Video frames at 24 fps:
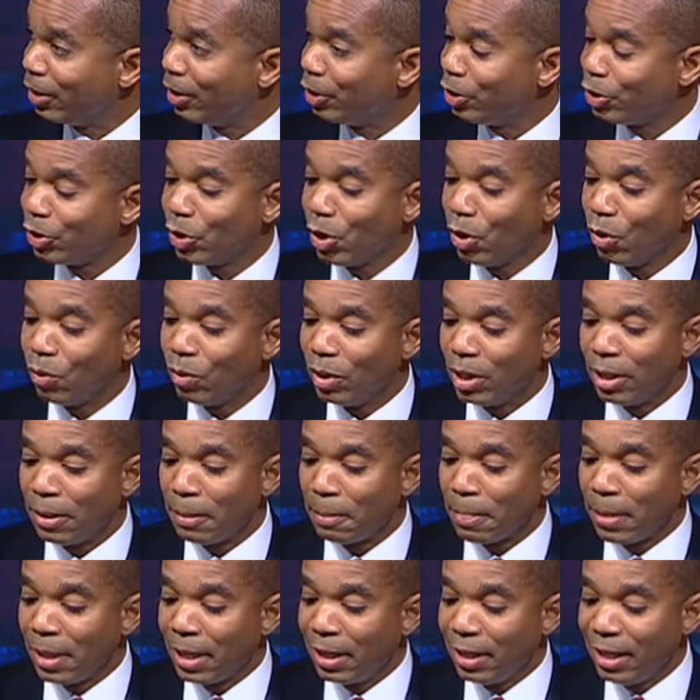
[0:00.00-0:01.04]
So
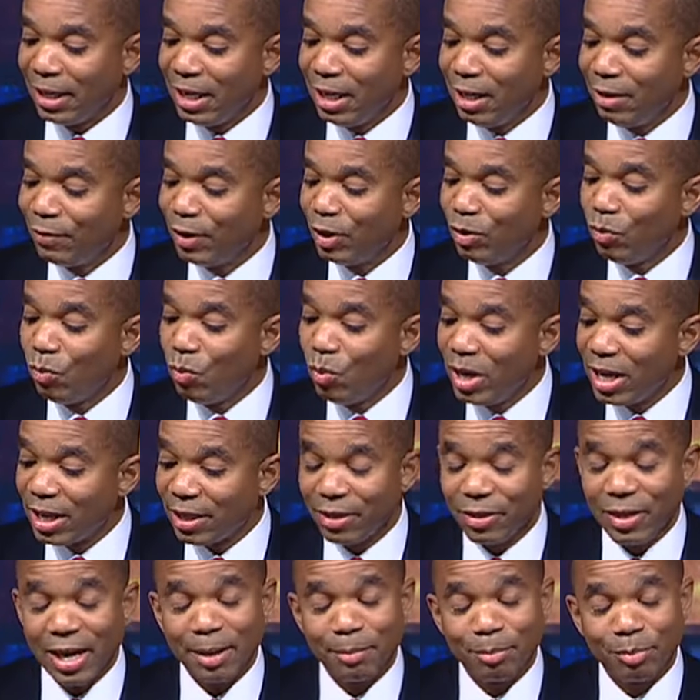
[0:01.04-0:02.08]
even
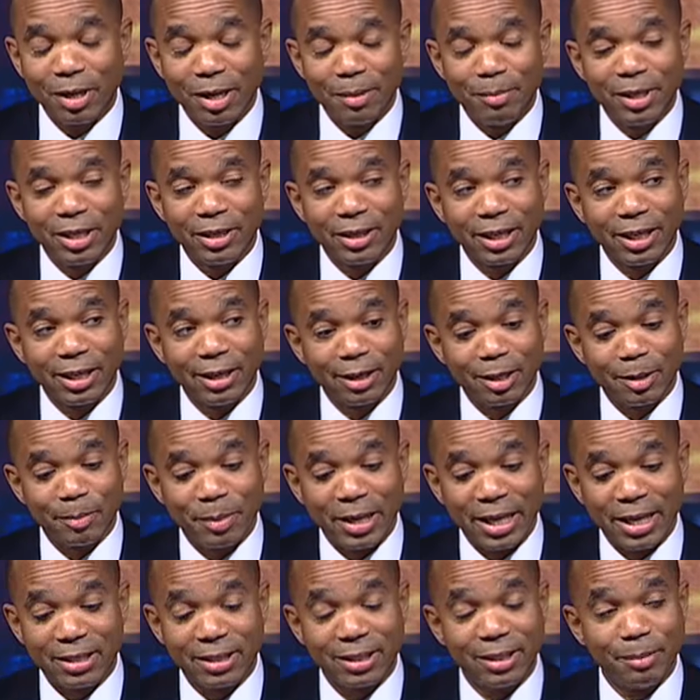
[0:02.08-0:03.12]
with that primary care
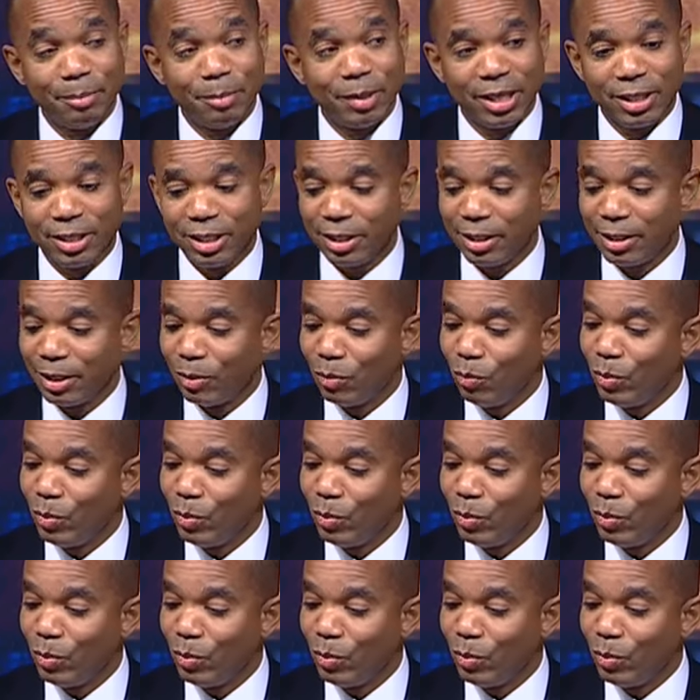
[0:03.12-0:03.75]
capacity budget,